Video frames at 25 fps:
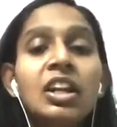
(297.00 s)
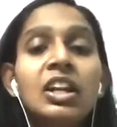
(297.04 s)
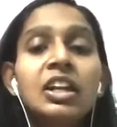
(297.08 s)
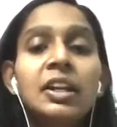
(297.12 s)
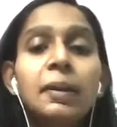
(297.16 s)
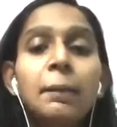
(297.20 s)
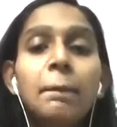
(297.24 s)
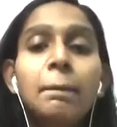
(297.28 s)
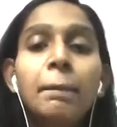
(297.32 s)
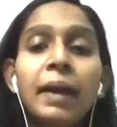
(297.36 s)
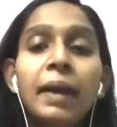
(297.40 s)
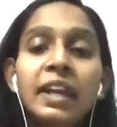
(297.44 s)

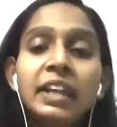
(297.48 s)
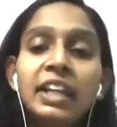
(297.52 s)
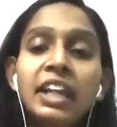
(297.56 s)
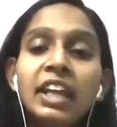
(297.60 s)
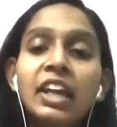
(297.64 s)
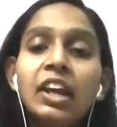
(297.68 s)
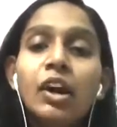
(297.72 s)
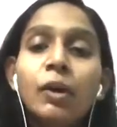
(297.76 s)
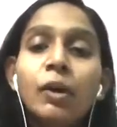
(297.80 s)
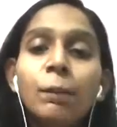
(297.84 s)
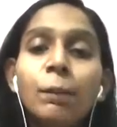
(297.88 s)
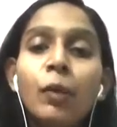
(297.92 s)

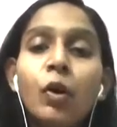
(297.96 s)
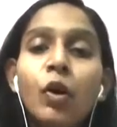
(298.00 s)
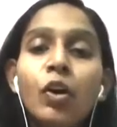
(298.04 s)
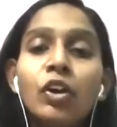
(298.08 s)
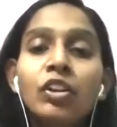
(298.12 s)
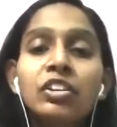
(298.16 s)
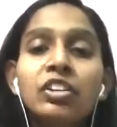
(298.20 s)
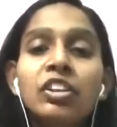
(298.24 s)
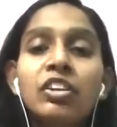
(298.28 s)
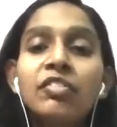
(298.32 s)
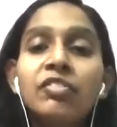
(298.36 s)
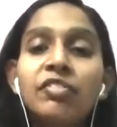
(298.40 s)
Depending
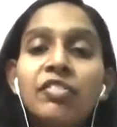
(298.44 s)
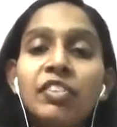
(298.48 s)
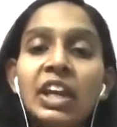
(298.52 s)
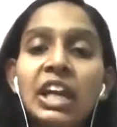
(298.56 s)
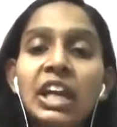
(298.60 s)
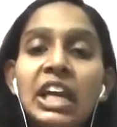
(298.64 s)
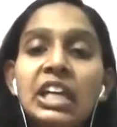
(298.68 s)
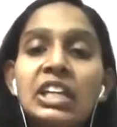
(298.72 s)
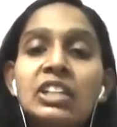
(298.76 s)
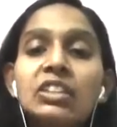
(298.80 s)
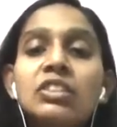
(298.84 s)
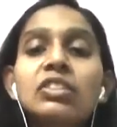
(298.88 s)
upon the
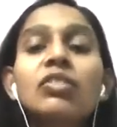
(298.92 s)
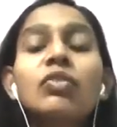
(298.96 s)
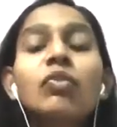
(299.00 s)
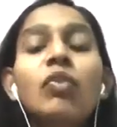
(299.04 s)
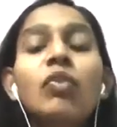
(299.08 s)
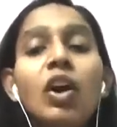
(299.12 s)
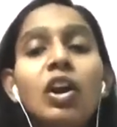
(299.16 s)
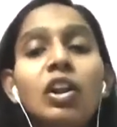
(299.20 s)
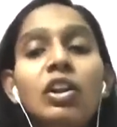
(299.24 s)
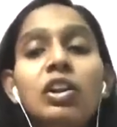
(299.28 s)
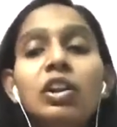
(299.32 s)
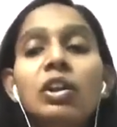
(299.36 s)
phase
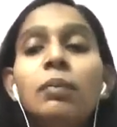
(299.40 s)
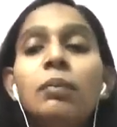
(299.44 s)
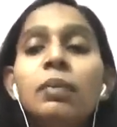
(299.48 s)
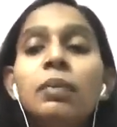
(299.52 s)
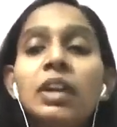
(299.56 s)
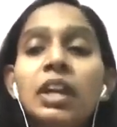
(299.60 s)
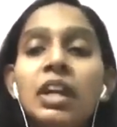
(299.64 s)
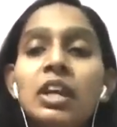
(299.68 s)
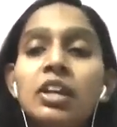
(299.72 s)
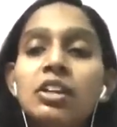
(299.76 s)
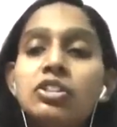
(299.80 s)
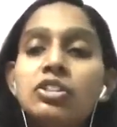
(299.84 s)
volume
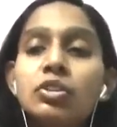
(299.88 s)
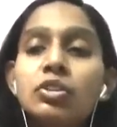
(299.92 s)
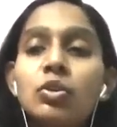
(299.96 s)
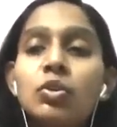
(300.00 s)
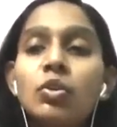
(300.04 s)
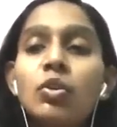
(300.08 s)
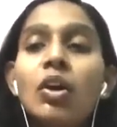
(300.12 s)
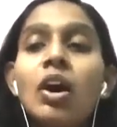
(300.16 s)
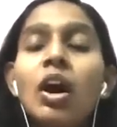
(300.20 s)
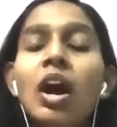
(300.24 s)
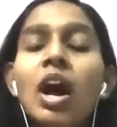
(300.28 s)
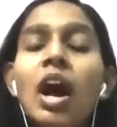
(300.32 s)

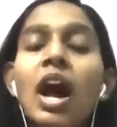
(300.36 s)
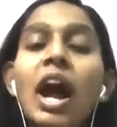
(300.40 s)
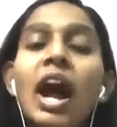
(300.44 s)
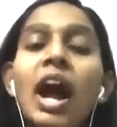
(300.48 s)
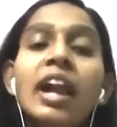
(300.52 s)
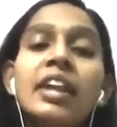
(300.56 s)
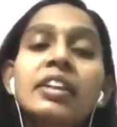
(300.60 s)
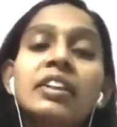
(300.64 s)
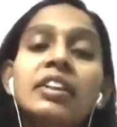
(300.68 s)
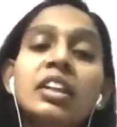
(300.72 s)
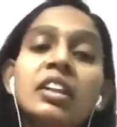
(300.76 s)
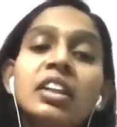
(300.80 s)
ratio,
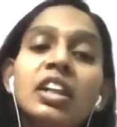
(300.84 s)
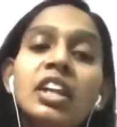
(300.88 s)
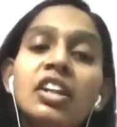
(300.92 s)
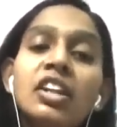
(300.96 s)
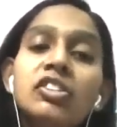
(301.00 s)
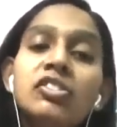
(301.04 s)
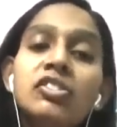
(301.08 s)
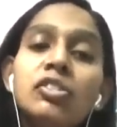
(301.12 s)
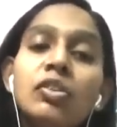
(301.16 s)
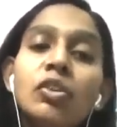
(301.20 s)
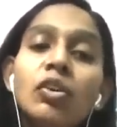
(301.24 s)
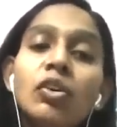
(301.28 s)
And the
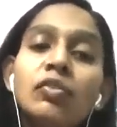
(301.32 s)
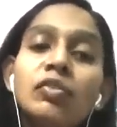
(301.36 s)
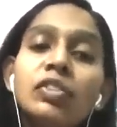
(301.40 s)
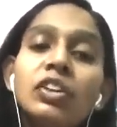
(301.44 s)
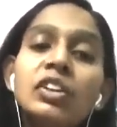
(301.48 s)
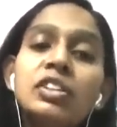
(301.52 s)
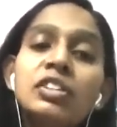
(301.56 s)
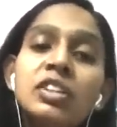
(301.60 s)
nature of the